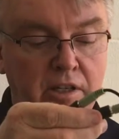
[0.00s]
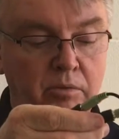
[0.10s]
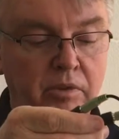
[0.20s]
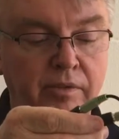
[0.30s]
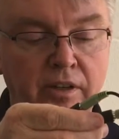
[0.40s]

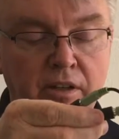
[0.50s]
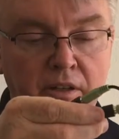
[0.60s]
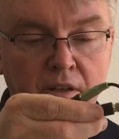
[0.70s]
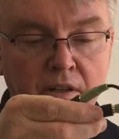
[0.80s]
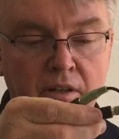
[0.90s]
Actually, we may,
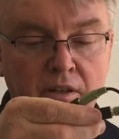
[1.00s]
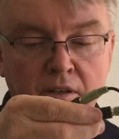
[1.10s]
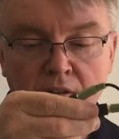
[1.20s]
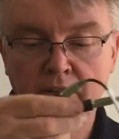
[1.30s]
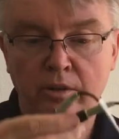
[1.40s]

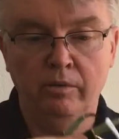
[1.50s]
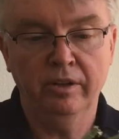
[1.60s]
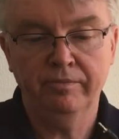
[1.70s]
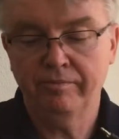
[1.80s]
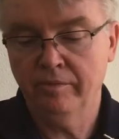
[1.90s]
you know
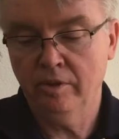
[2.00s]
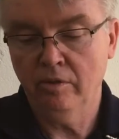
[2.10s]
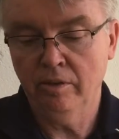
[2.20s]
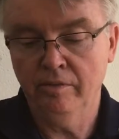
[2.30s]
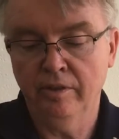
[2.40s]
what?
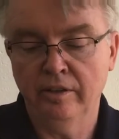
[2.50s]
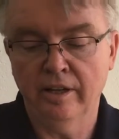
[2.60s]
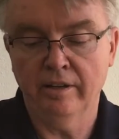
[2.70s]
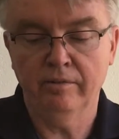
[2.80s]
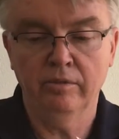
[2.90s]
Don't even need
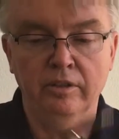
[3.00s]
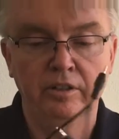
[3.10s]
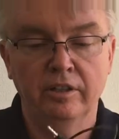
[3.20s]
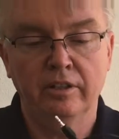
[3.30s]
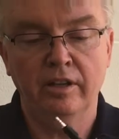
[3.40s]
that. We're going
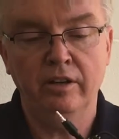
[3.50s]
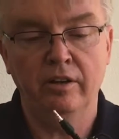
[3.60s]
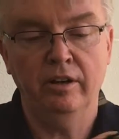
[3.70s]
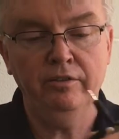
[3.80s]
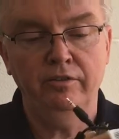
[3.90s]
to take that
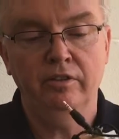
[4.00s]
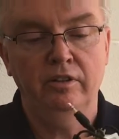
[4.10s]
off.